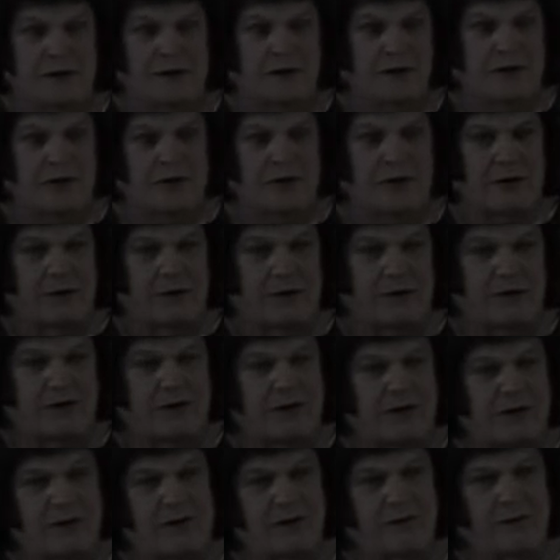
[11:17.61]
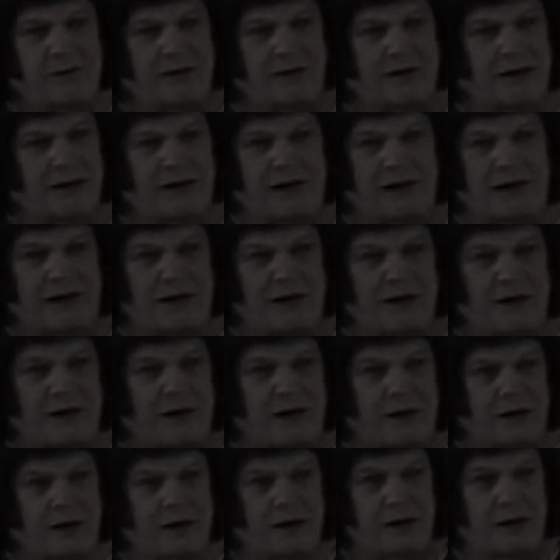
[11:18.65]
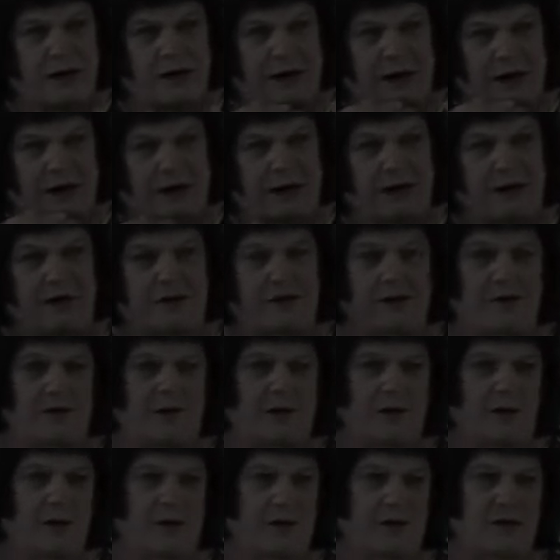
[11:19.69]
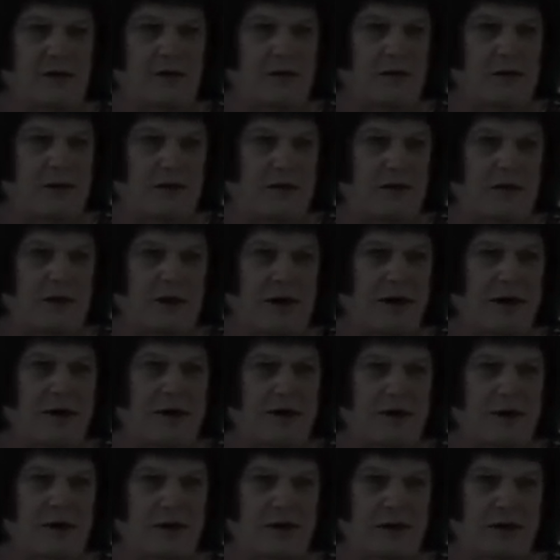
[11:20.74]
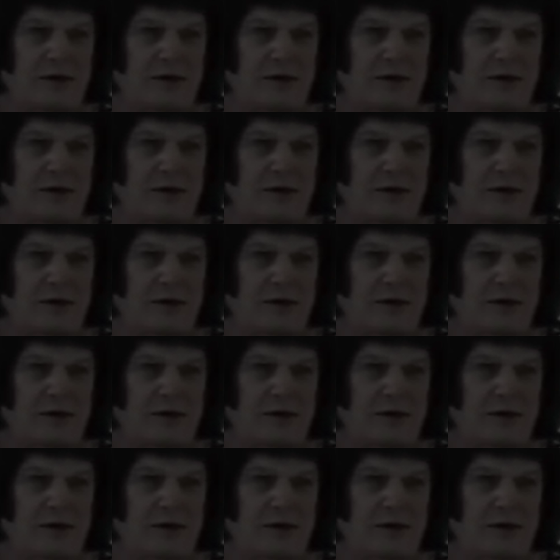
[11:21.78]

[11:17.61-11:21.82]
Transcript: So if it doesn't fit in here, it doesn't fit with the Church of Christ.